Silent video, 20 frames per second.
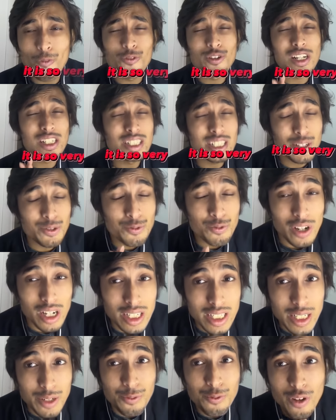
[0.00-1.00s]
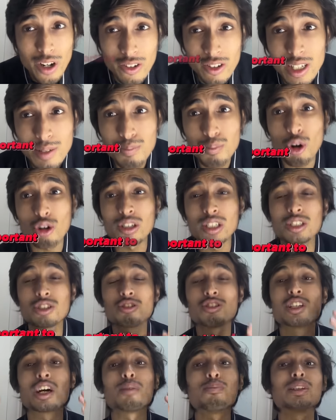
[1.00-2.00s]
very, very, very important to
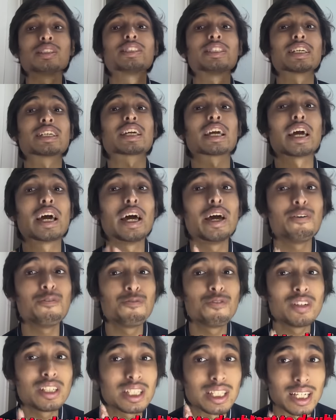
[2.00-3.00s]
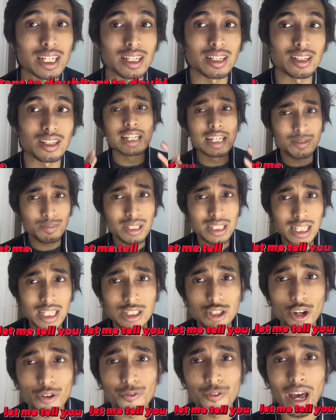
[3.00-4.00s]
double check everything. Let me tell you
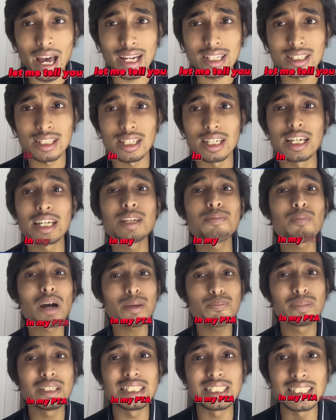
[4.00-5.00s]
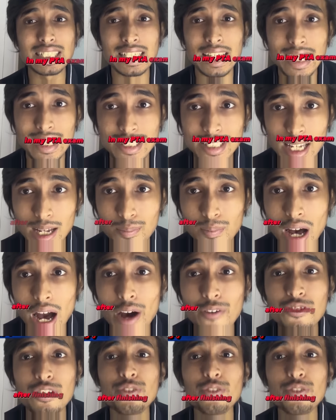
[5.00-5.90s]
a fact. In my PTE exam, after